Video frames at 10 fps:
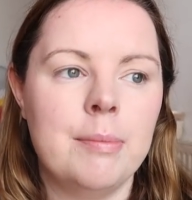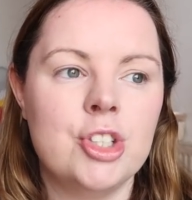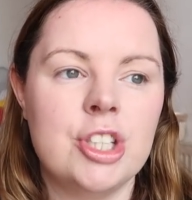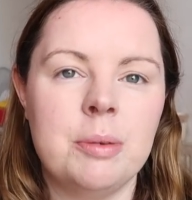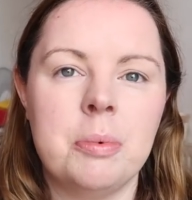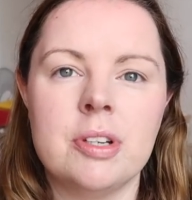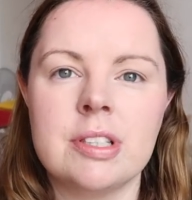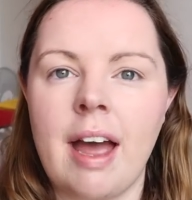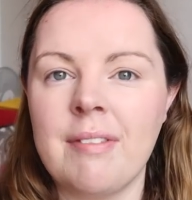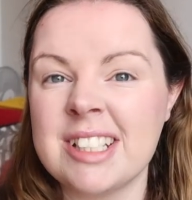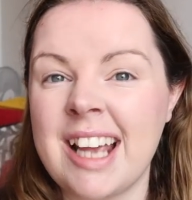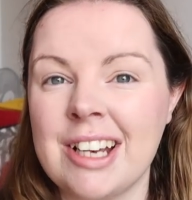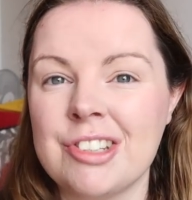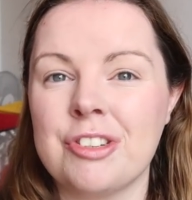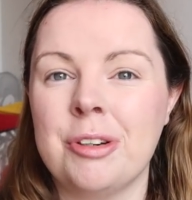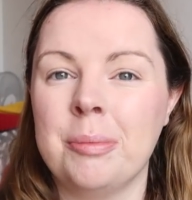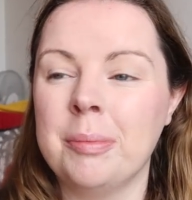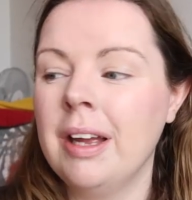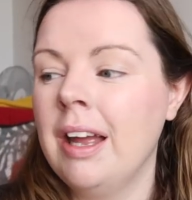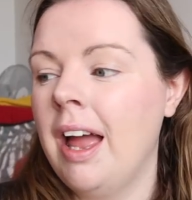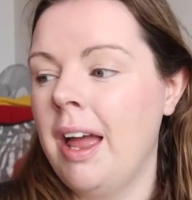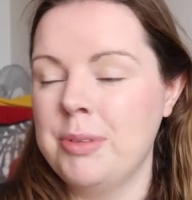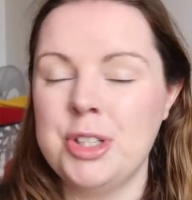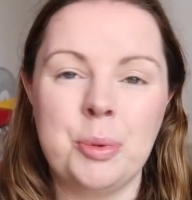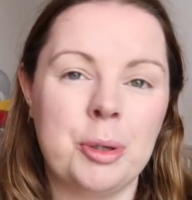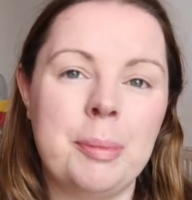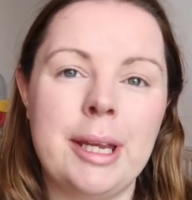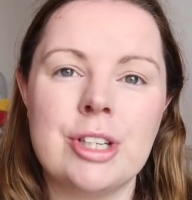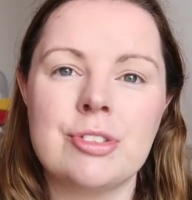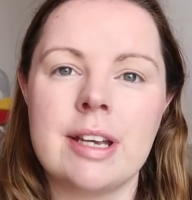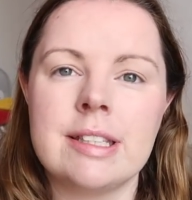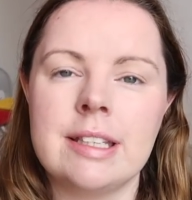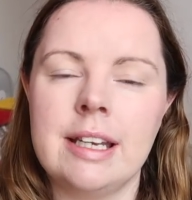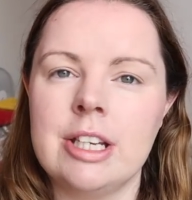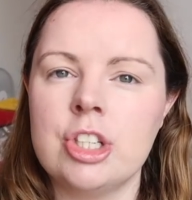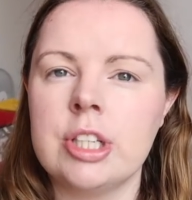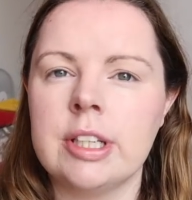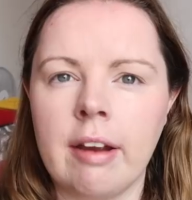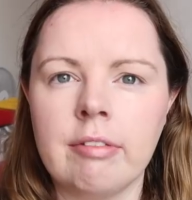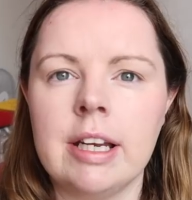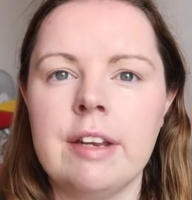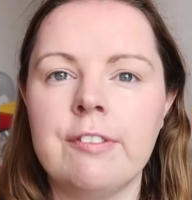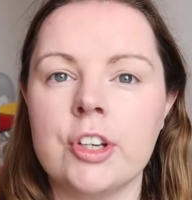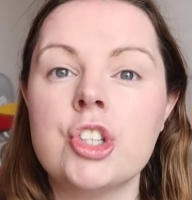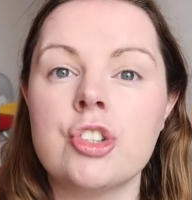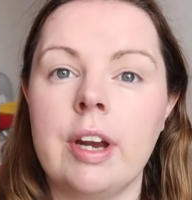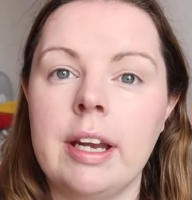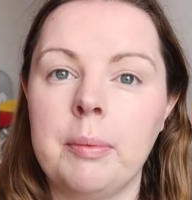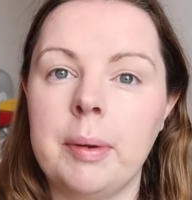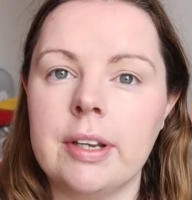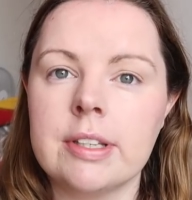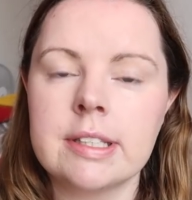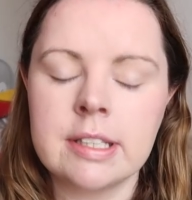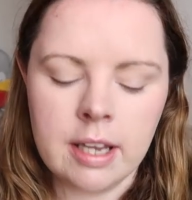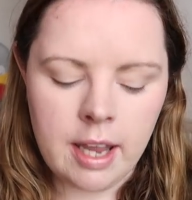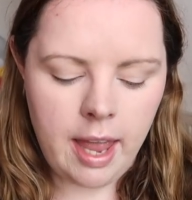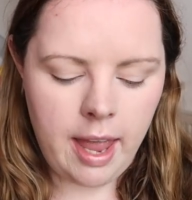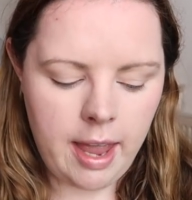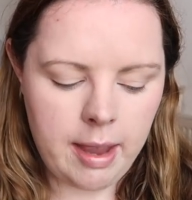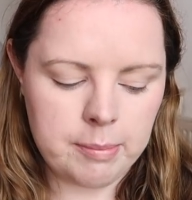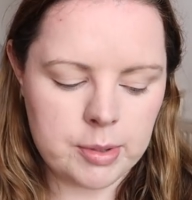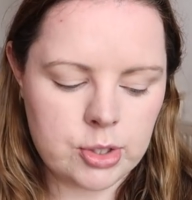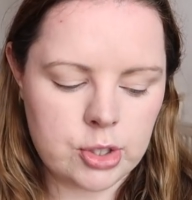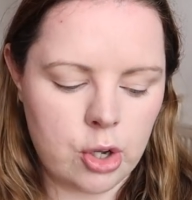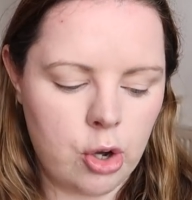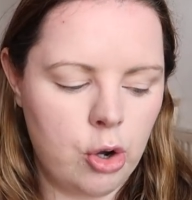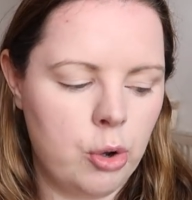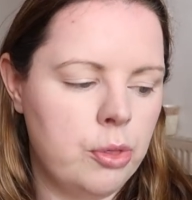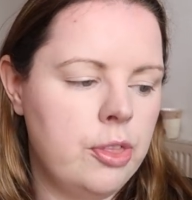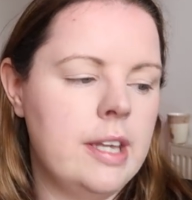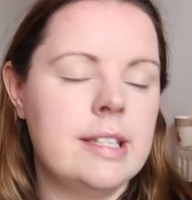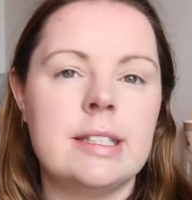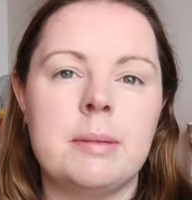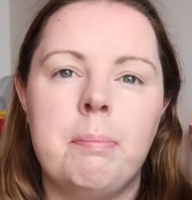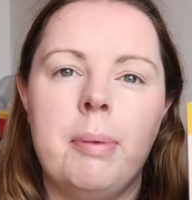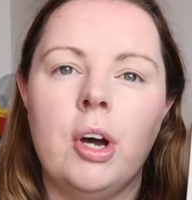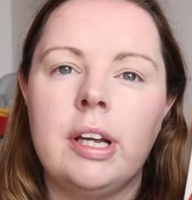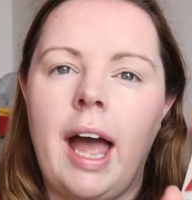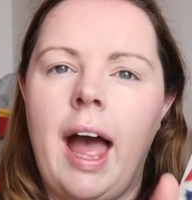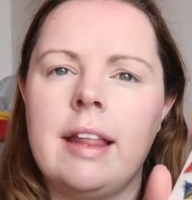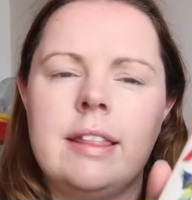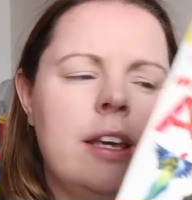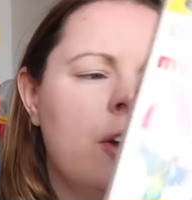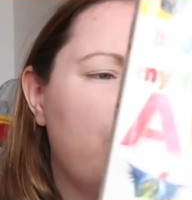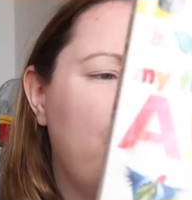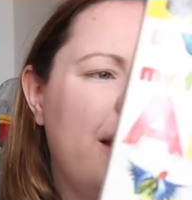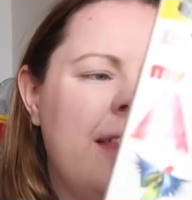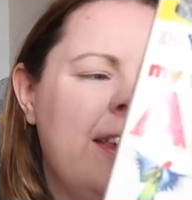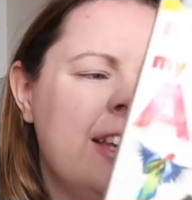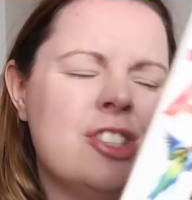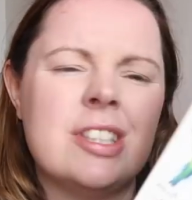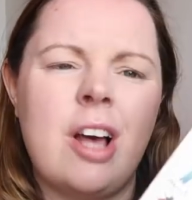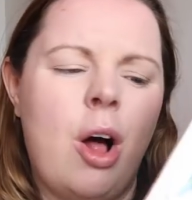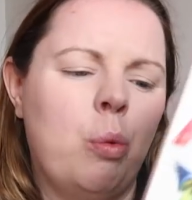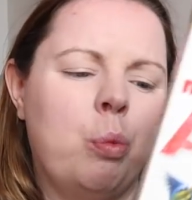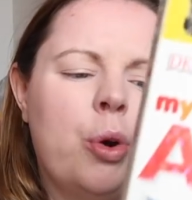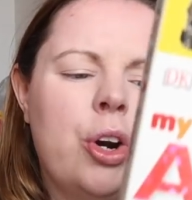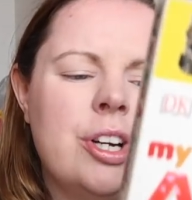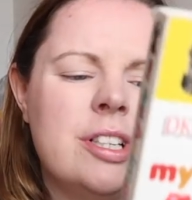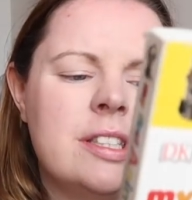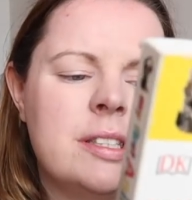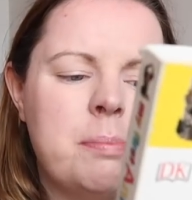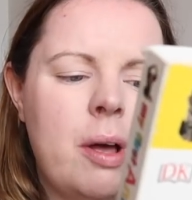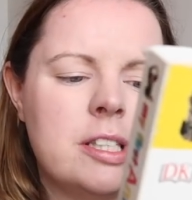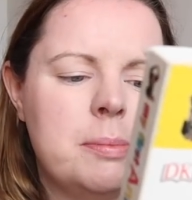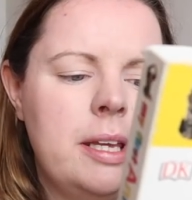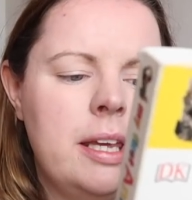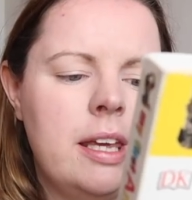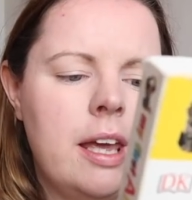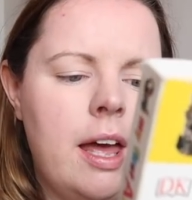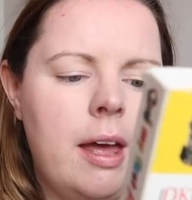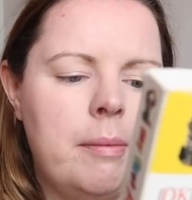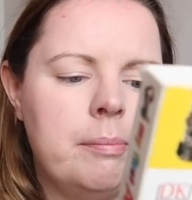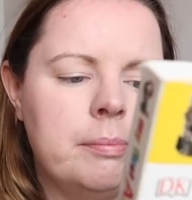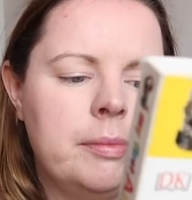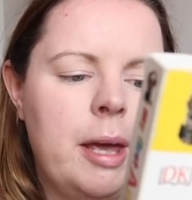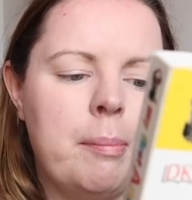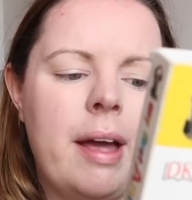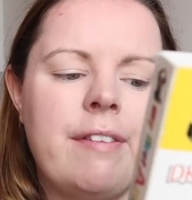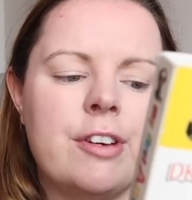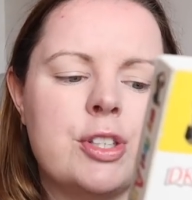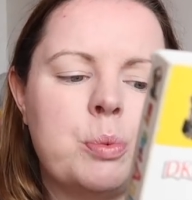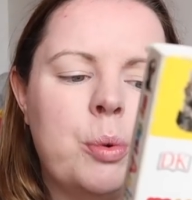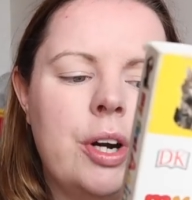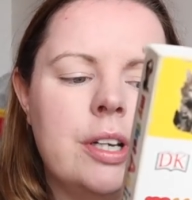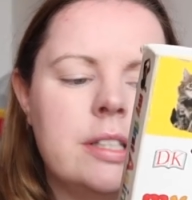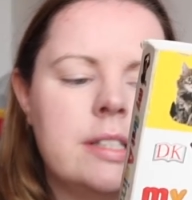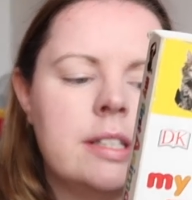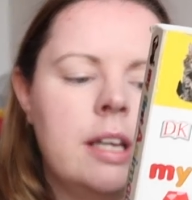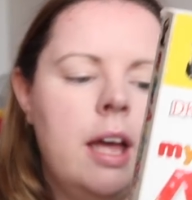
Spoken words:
she would have a tantrum and she wouldn't be interested in it. get really frustrated with us. So this book and the other one, I think it's just called Words, possibly, My First Words,